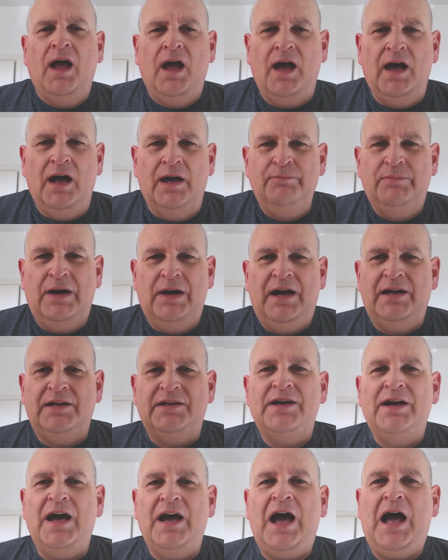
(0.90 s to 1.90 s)
I'm
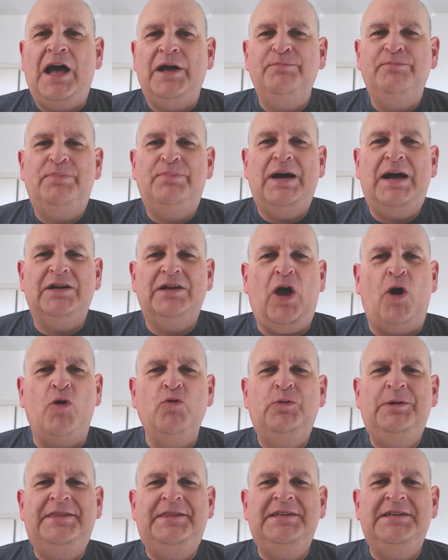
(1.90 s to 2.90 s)
back
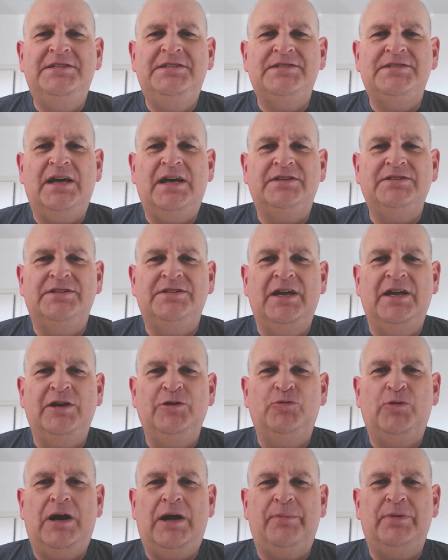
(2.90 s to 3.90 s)
with the Saturday
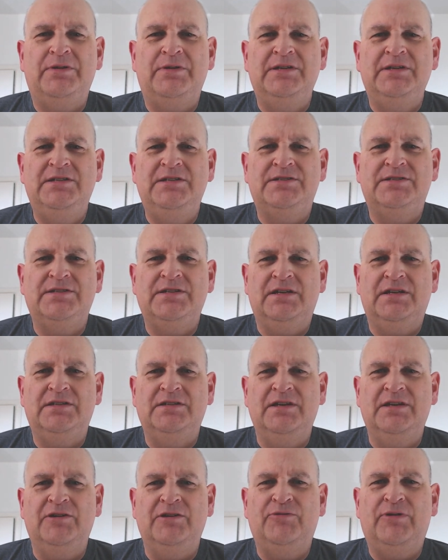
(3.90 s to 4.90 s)
wrap. The
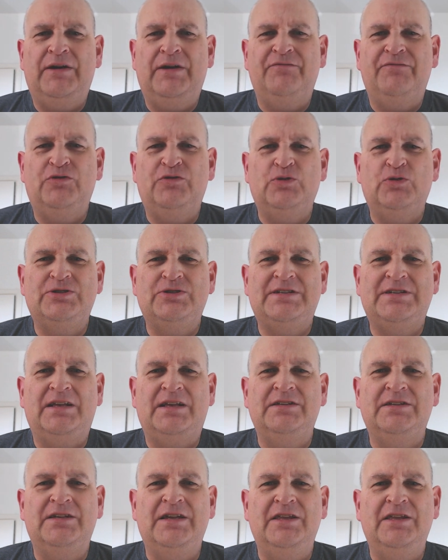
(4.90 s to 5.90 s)
Saturday wrap for
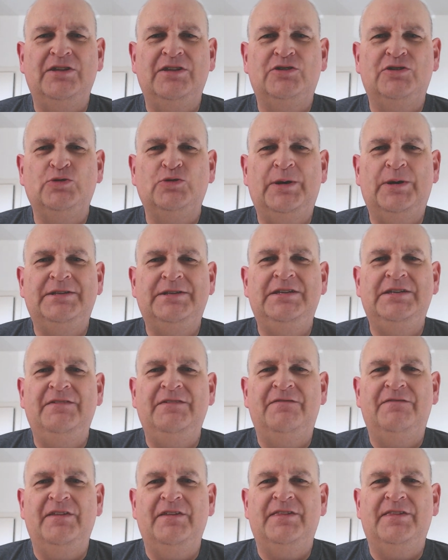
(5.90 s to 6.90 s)
Saturday, the
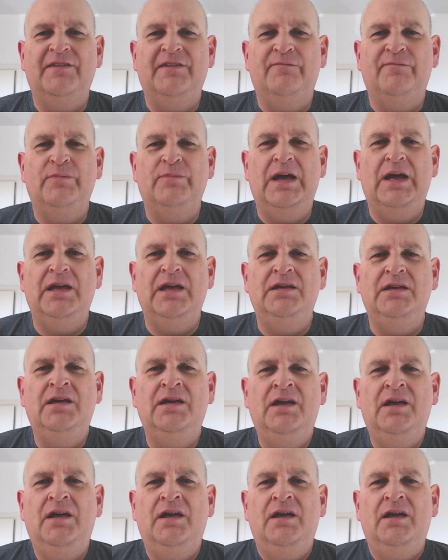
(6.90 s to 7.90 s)
25th of May,
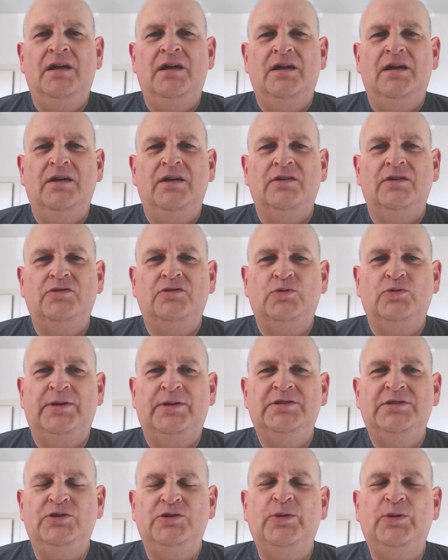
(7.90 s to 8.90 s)

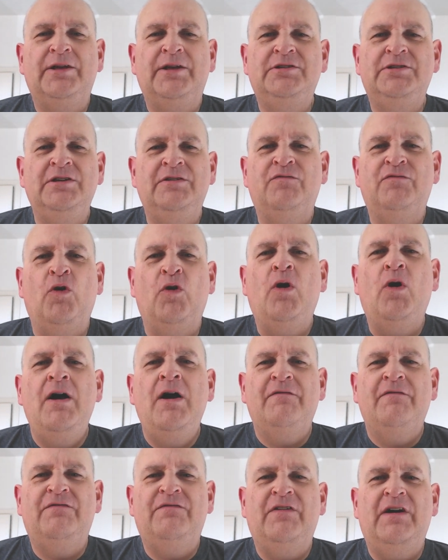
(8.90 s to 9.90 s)
2024.
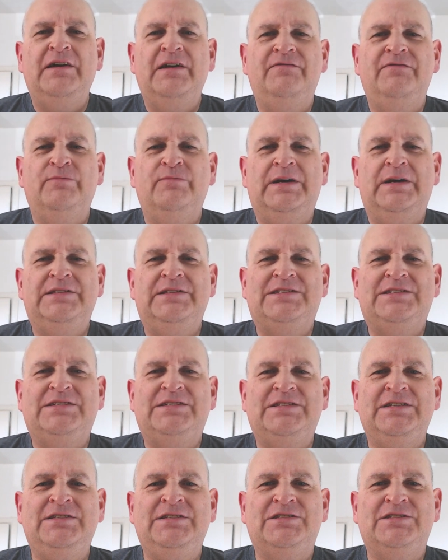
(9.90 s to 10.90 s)
5 months
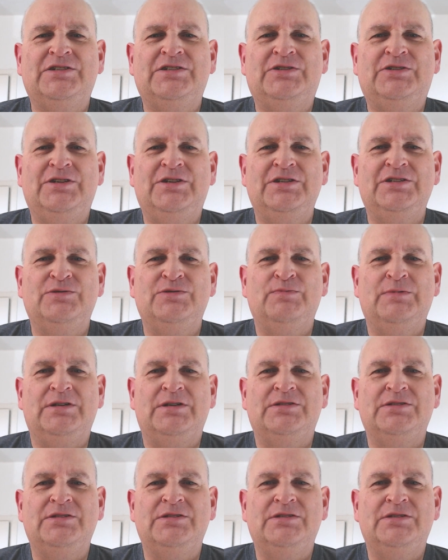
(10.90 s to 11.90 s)
since
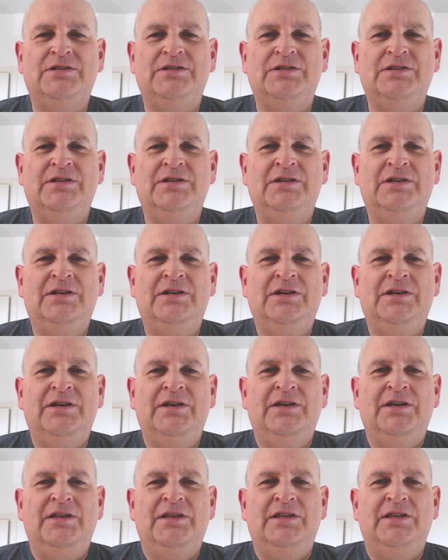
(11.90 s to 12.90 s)
Christmas.
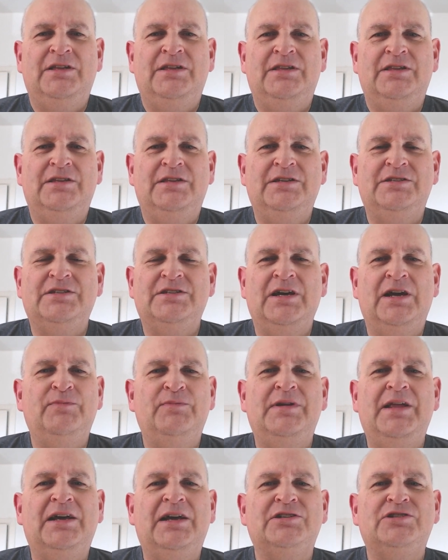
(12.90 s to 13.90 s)
This time
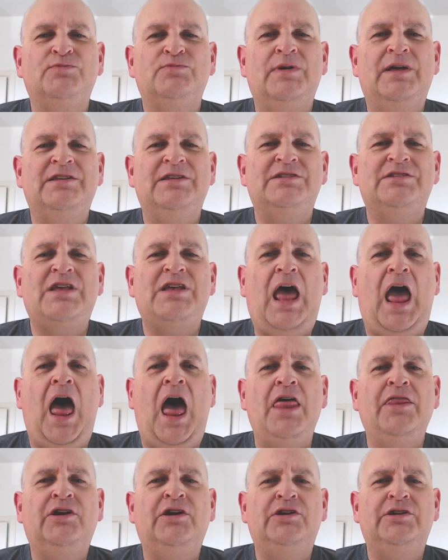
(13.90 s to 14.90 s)
next month,
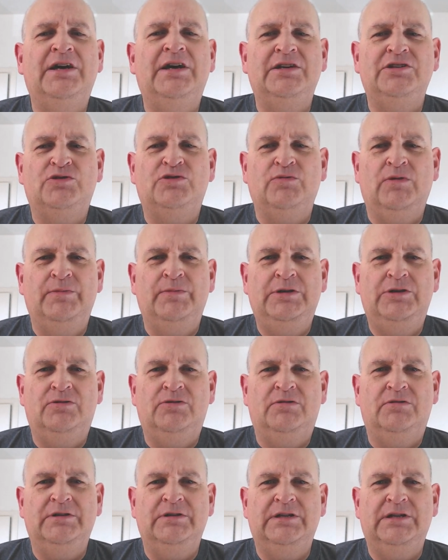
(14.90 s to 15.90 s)
the knights will be
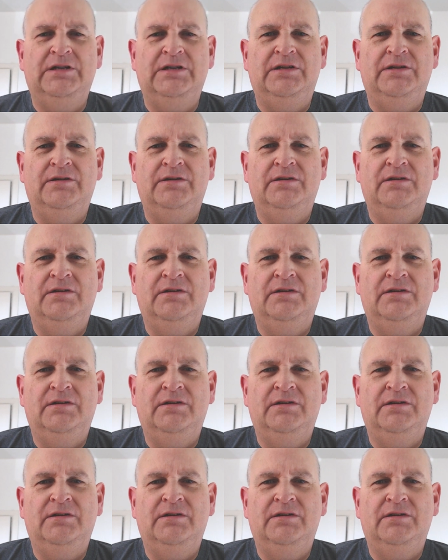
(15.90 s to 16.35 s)
drawing in.